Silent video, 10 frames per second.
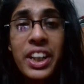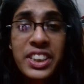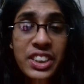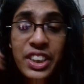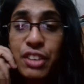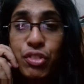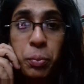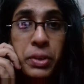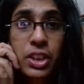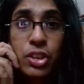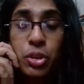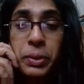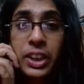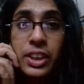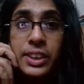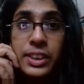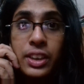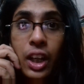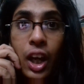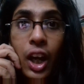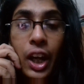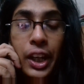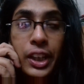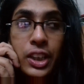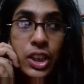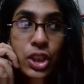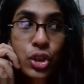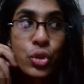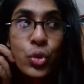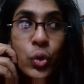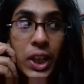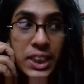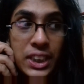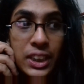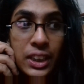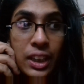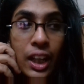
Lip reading: an easy thing for me to do because I do writing.